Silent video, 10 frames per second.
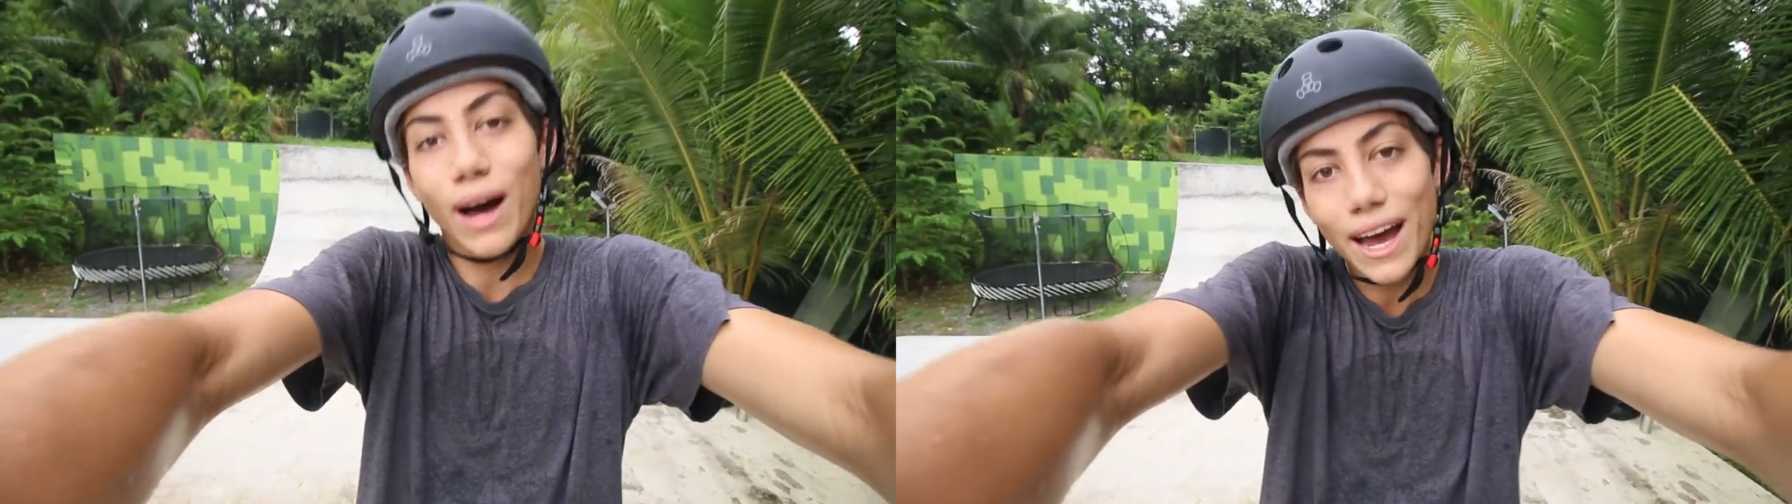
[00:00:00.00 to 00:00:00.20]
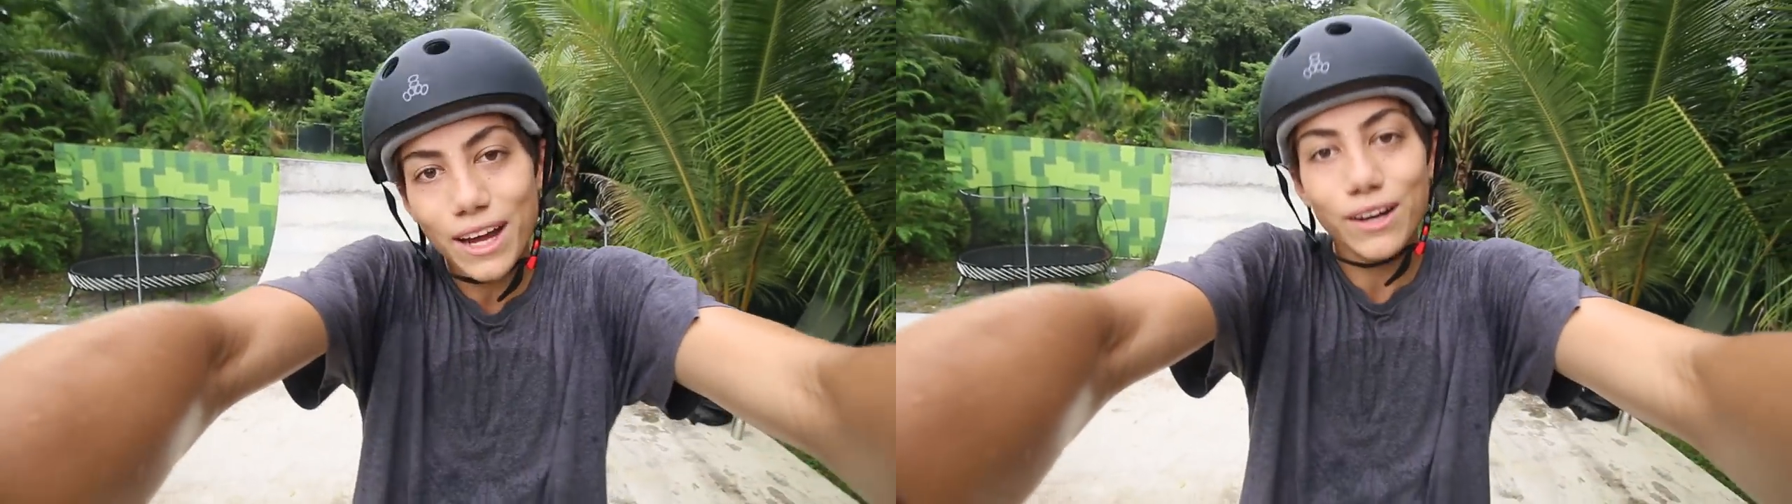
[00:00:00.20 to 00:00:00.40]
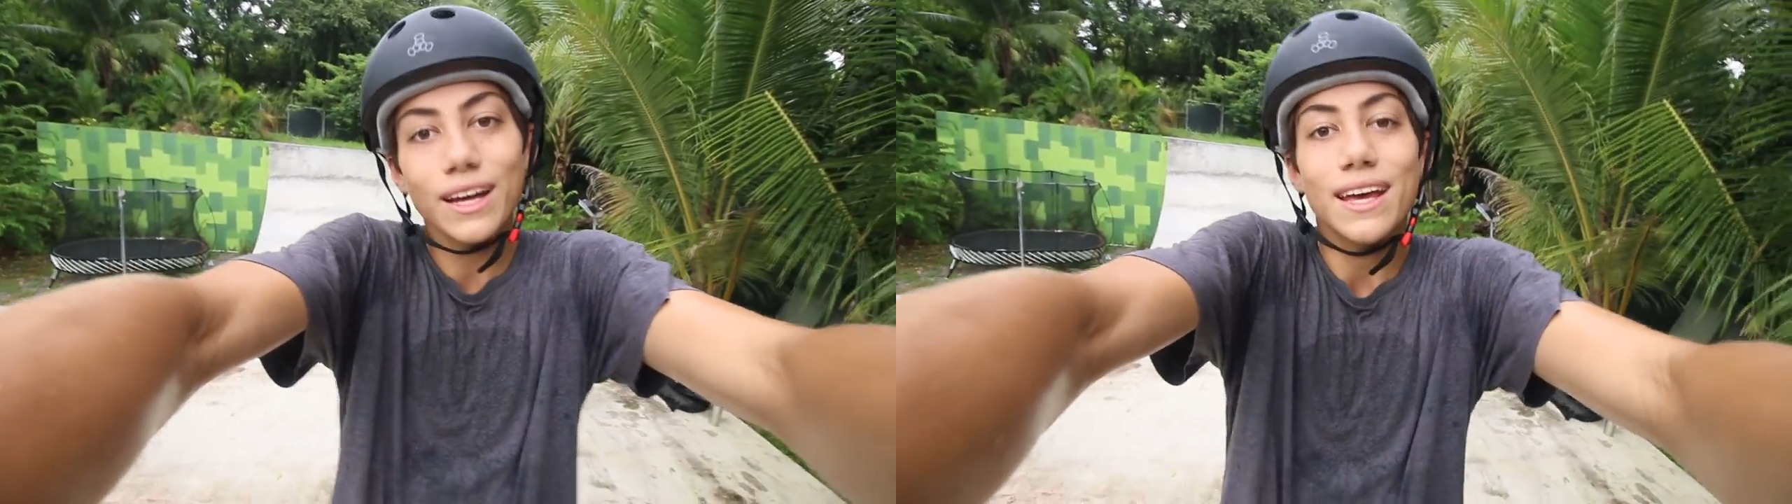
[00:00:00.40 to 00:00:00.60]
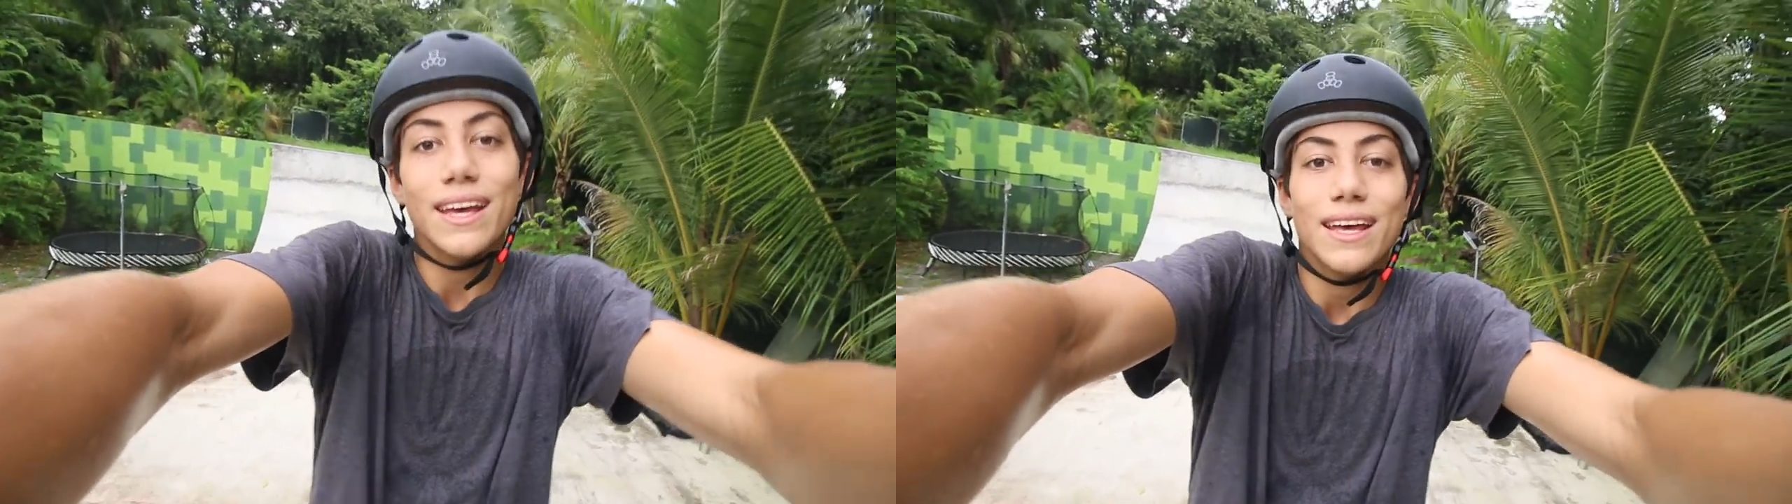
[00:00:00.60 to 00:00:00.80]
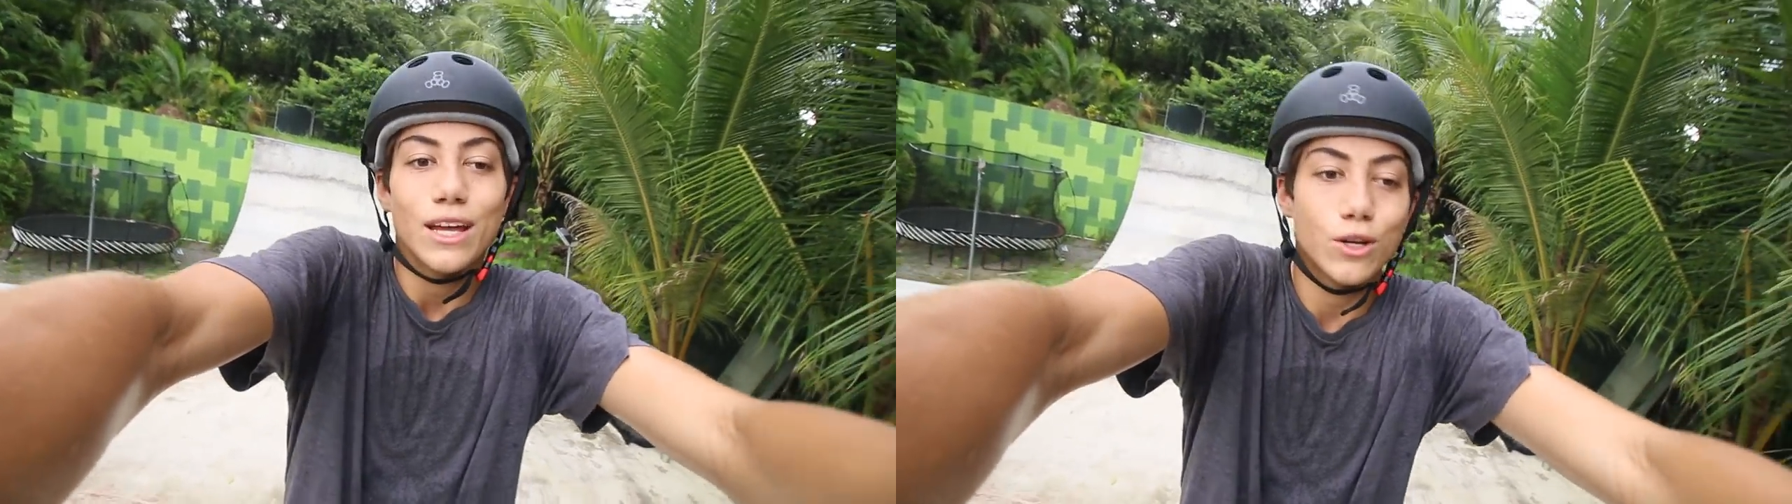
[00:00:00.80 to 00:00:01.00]
higher
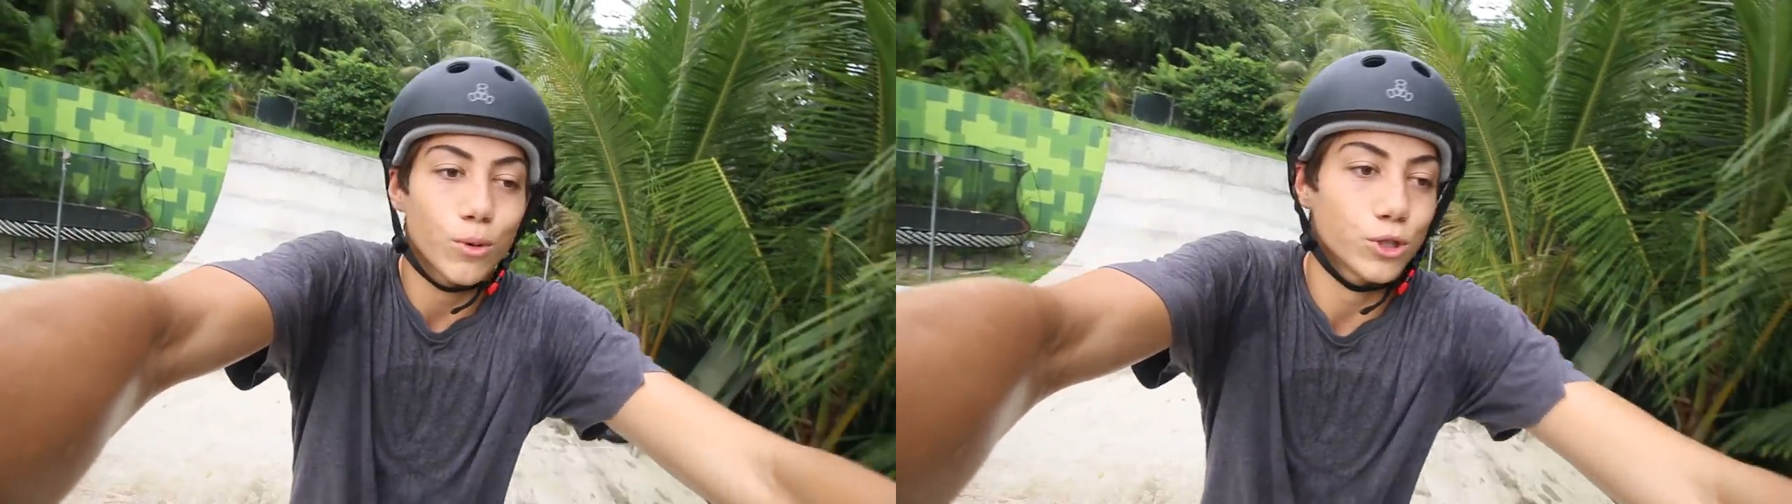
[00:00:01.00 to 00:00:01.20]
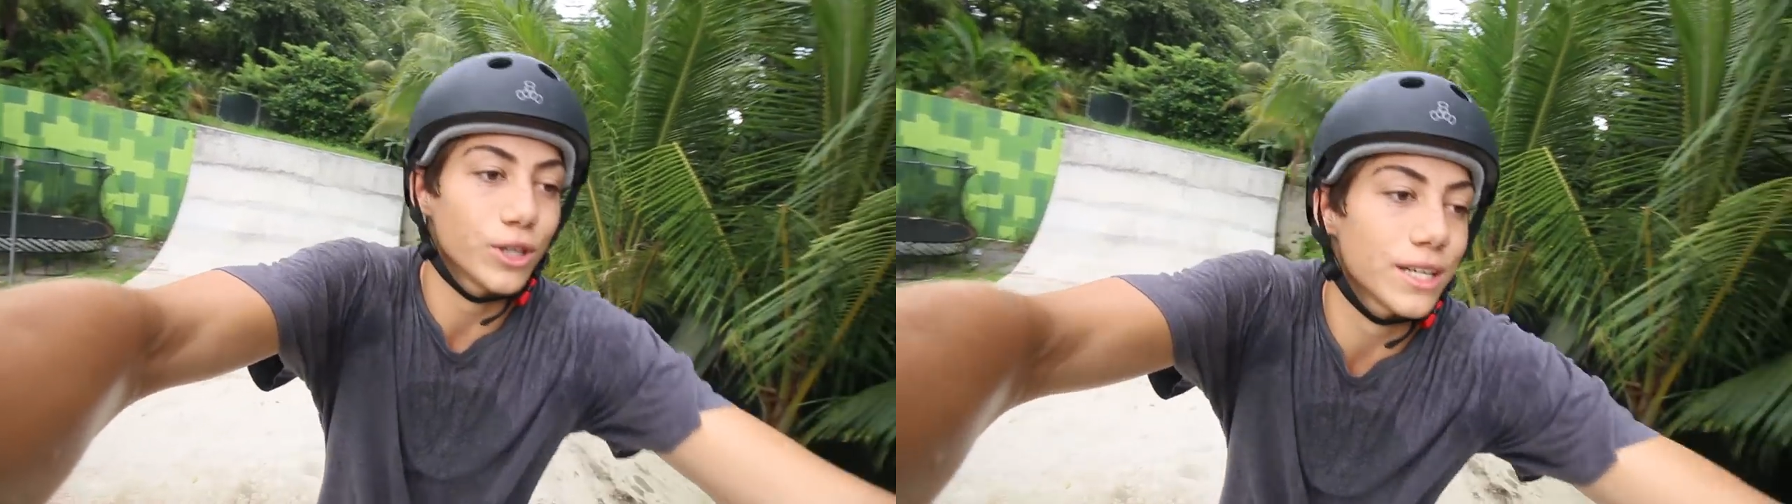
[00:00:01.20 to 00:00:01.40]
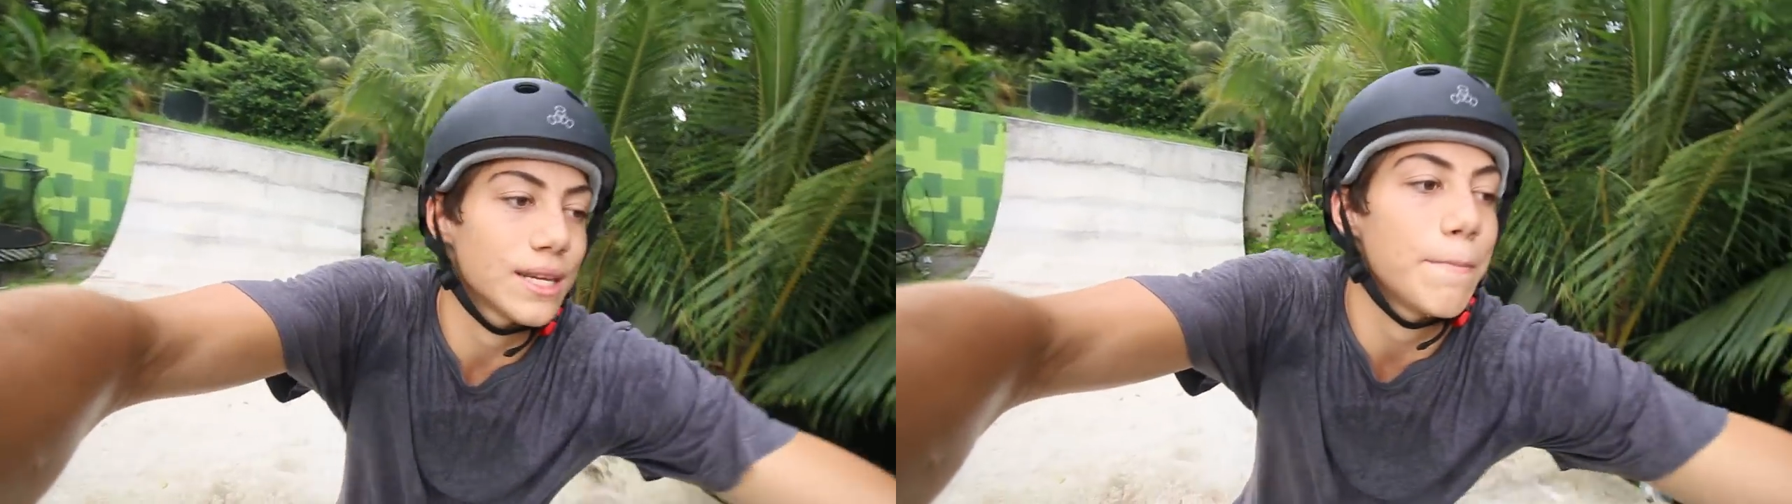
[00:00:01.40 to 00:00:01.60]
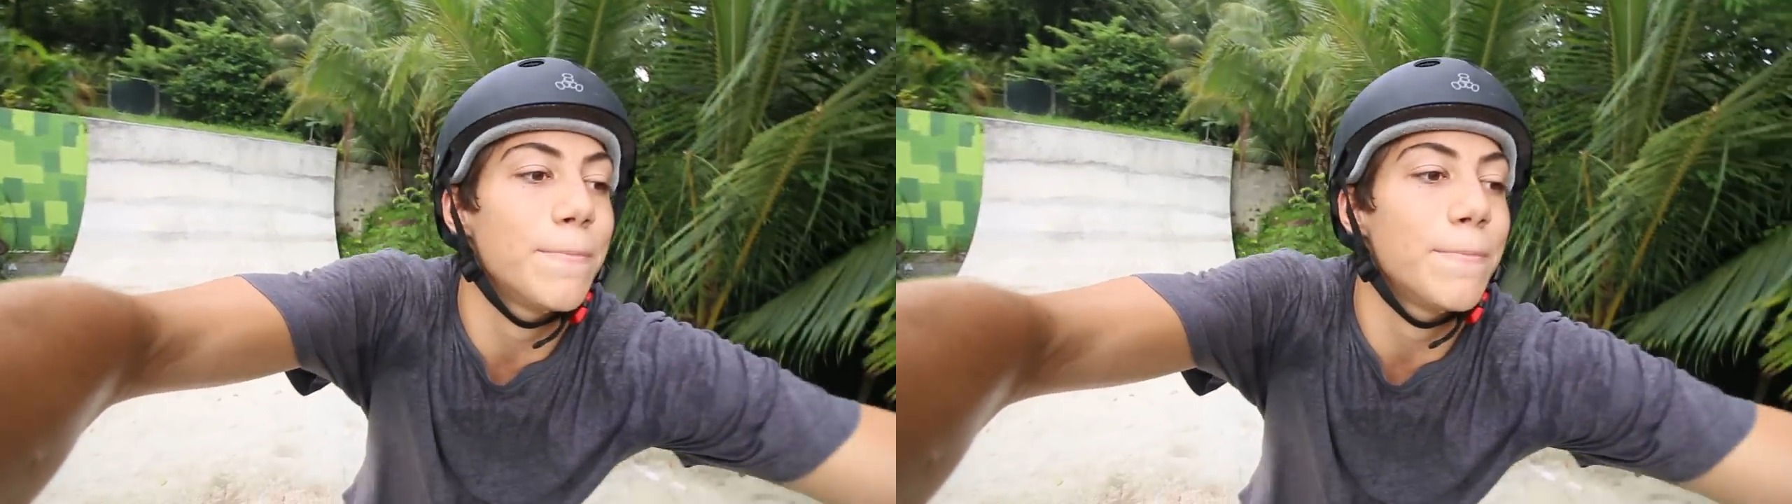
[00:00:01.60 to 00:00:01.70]
and do more tricks.